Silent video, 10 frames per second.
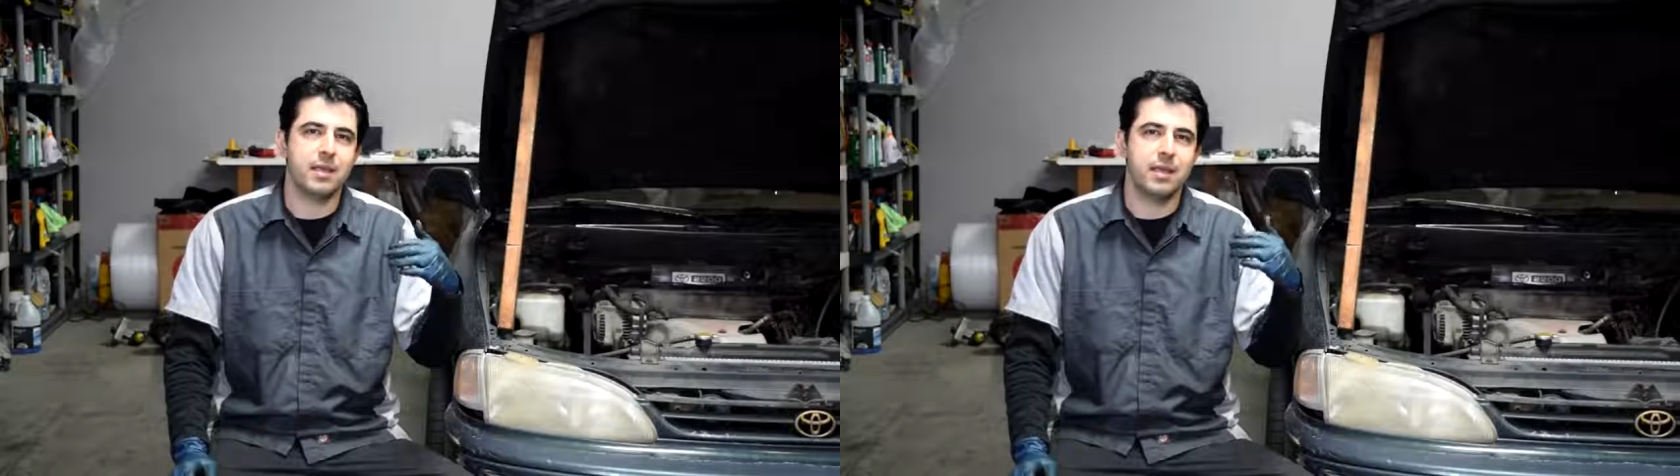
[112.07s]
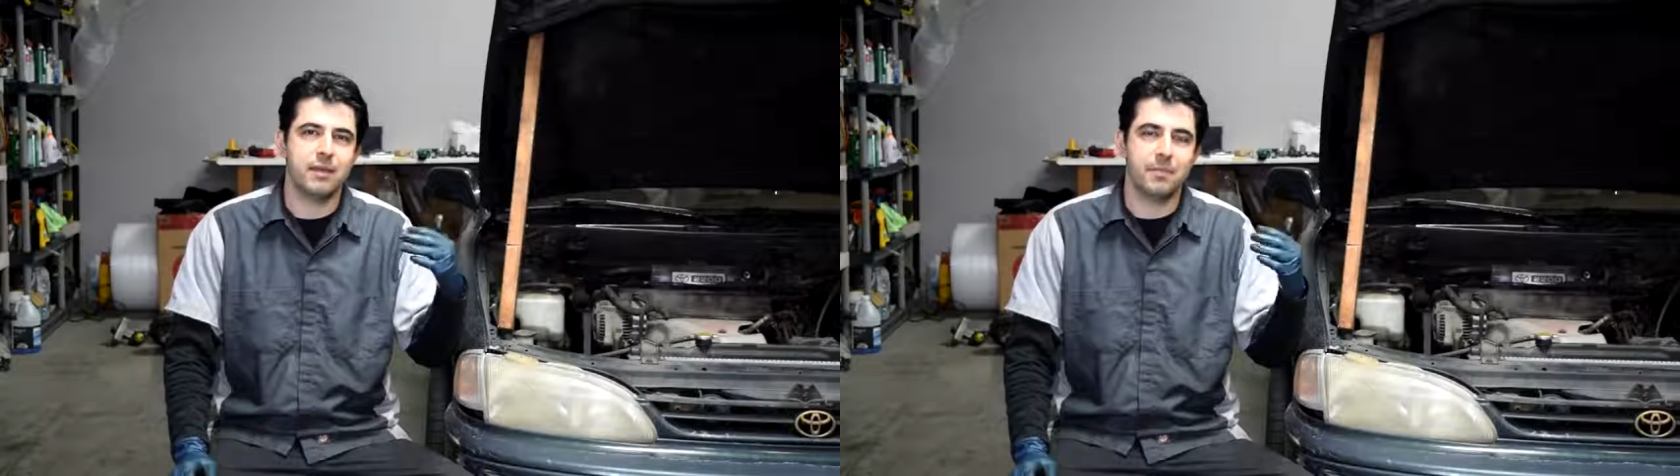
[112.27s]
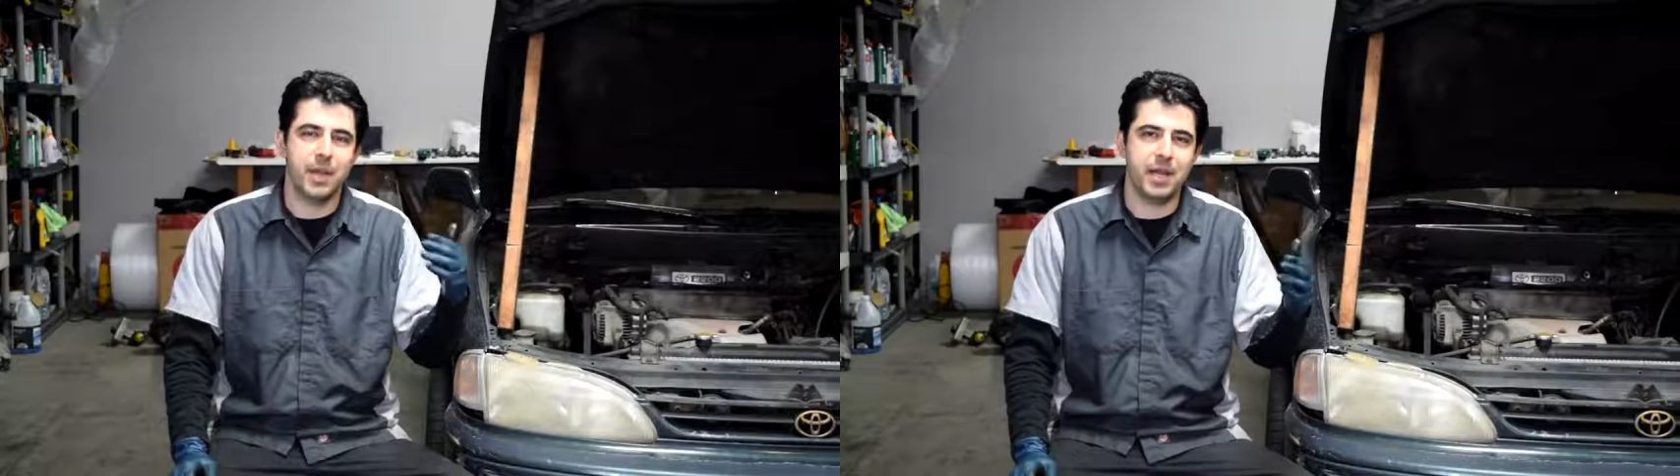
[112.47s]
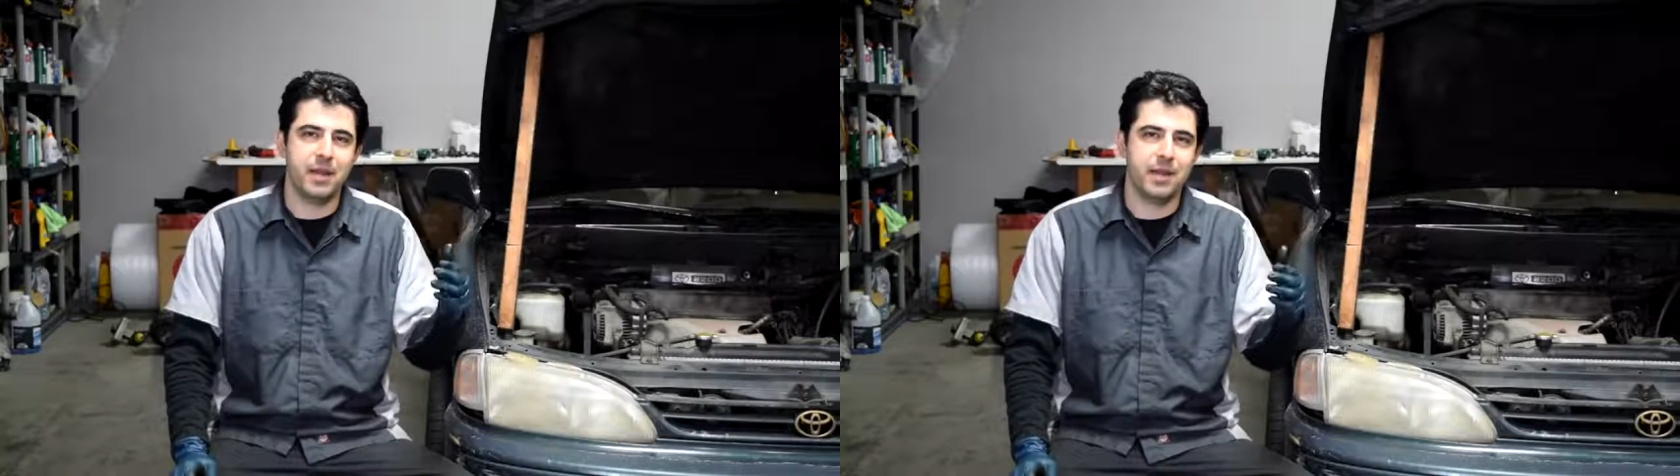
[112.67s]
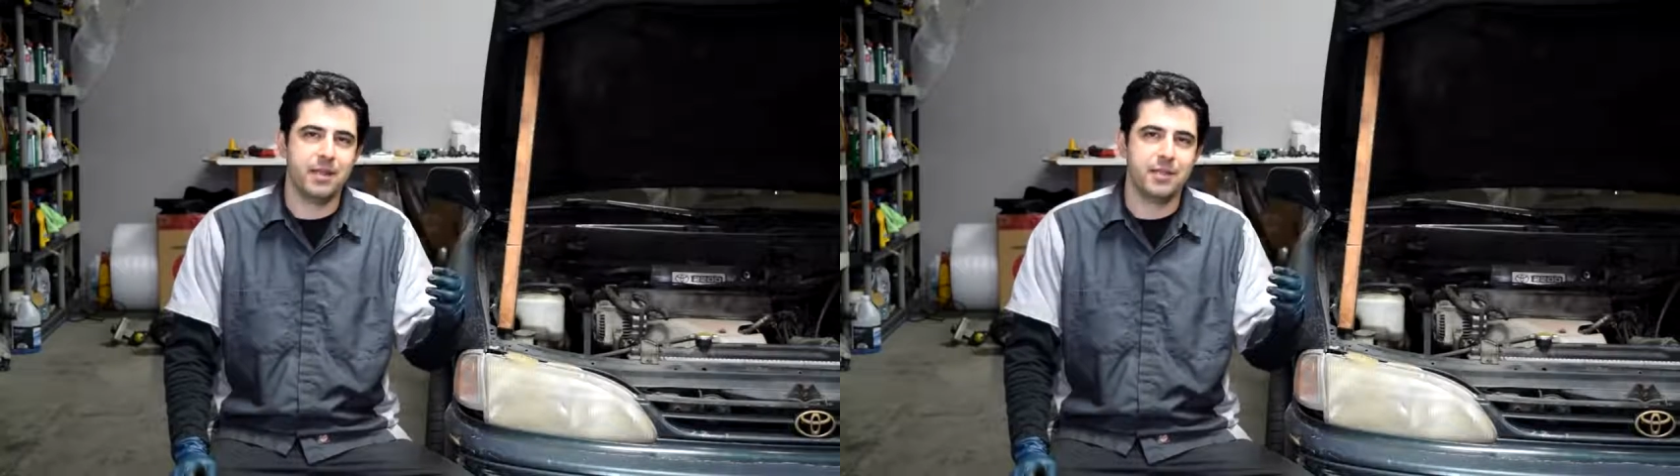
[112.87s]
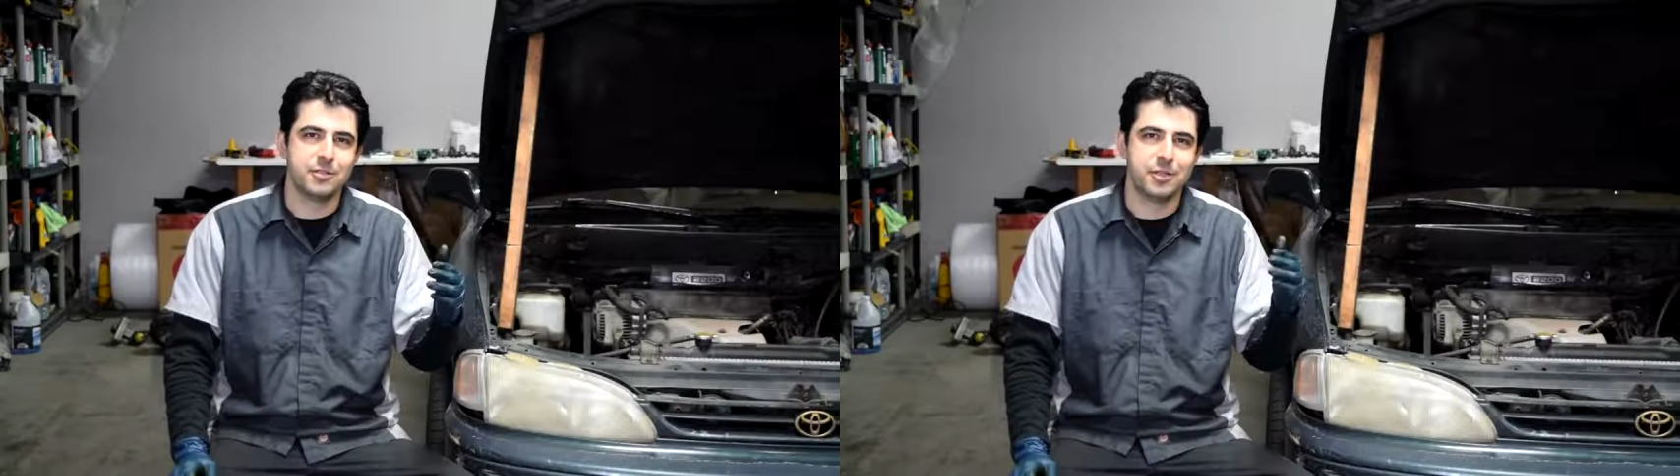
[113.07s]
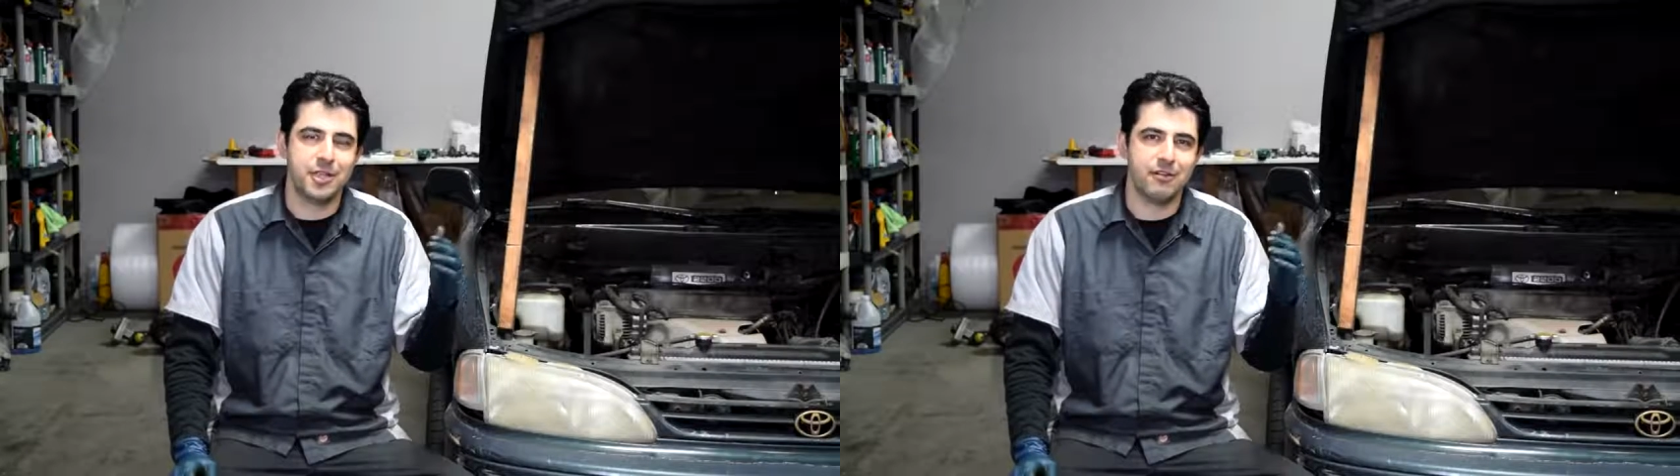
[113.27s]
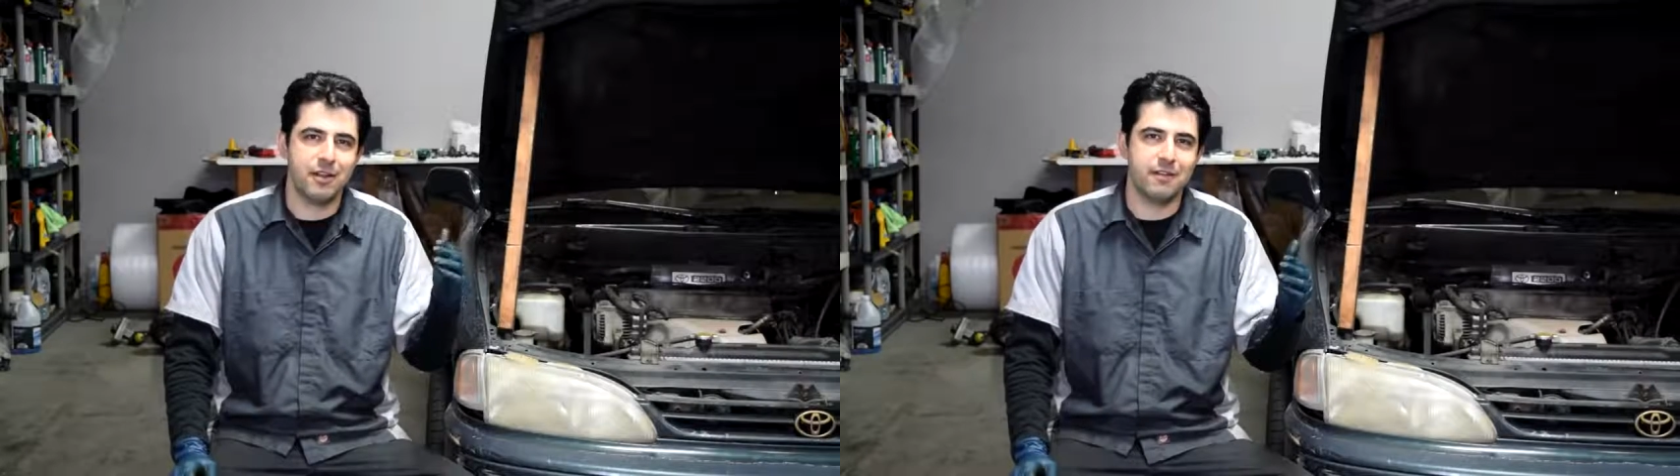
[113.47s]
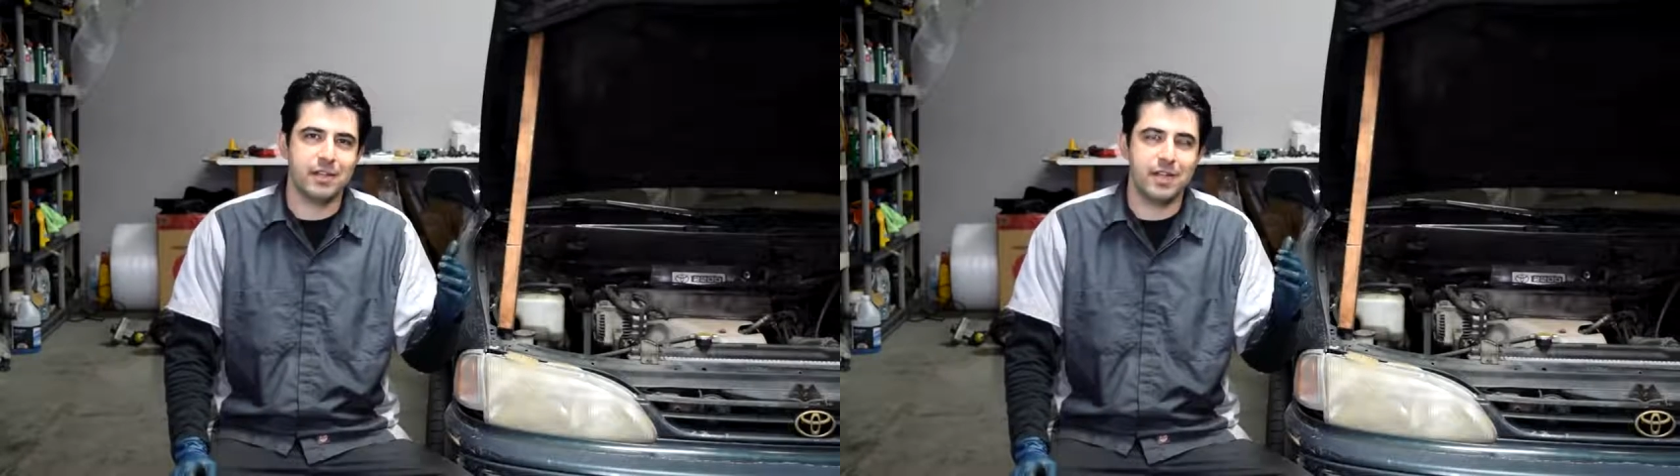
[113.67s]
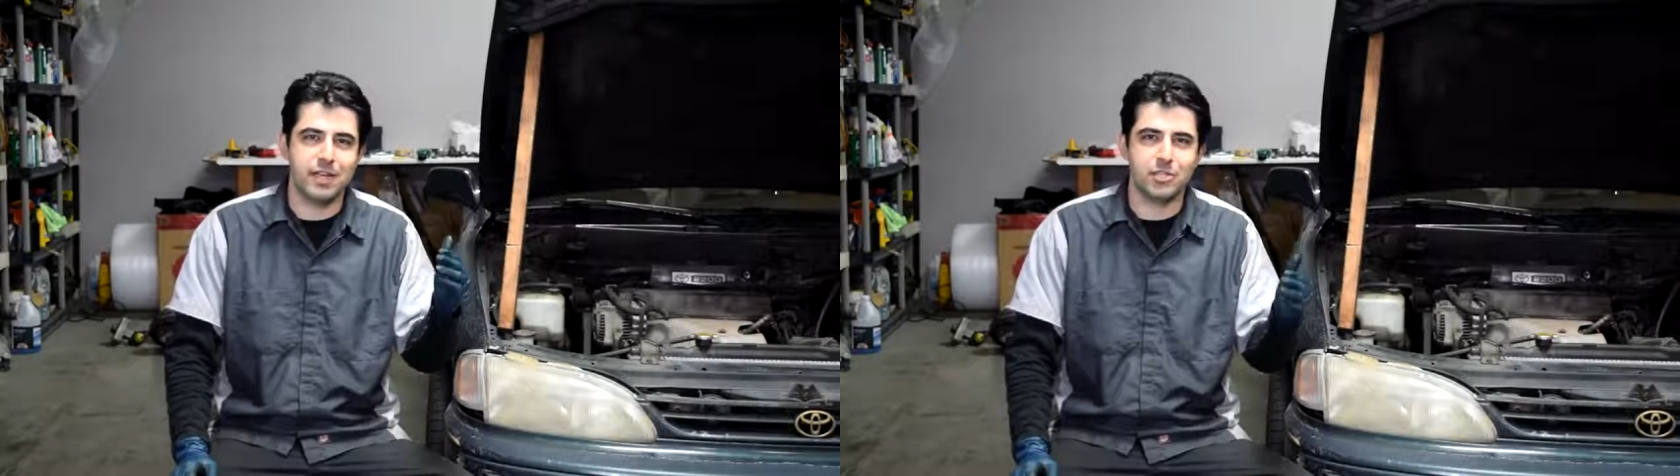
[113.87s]
the repair to get rid of
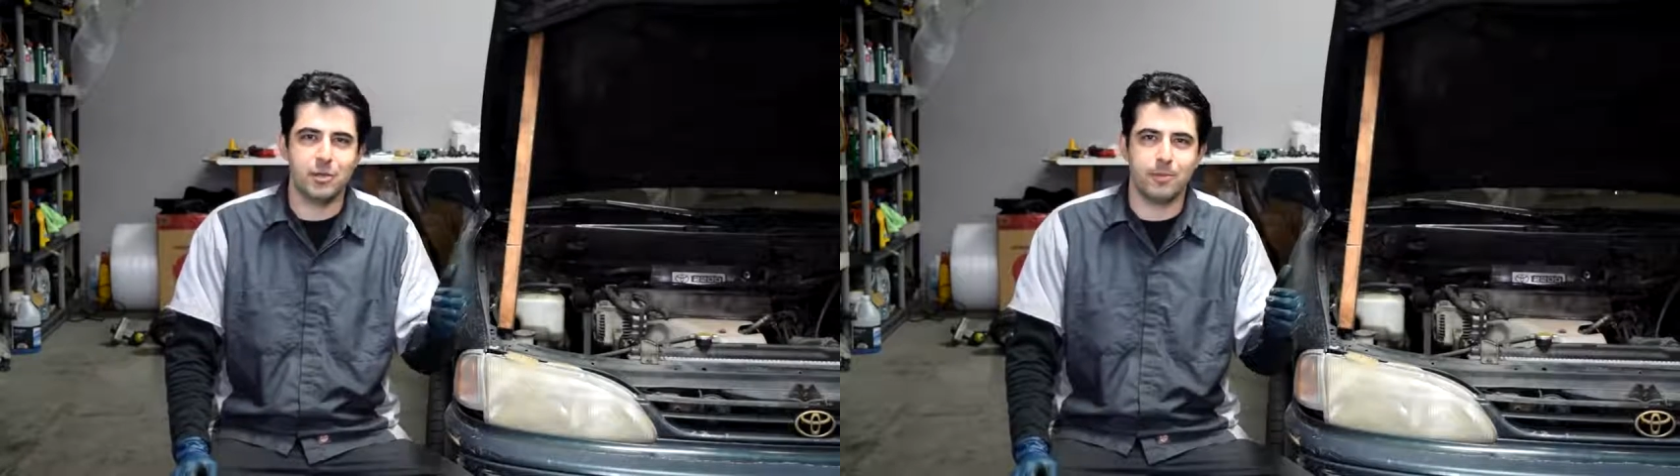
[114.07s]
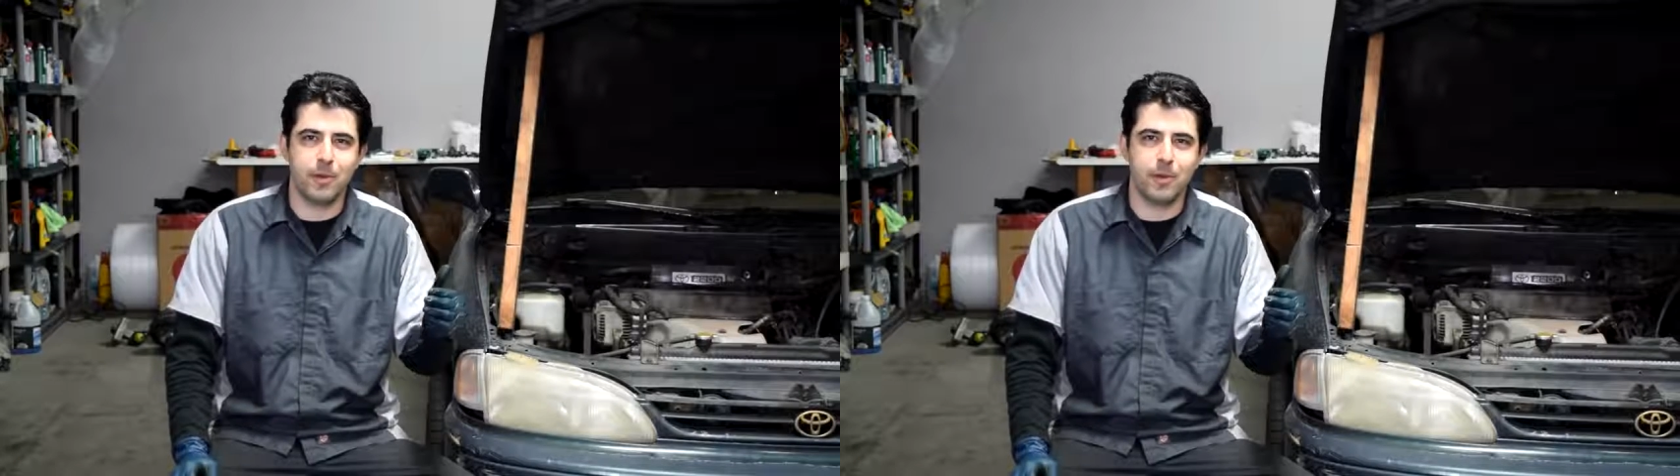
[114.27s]
the initial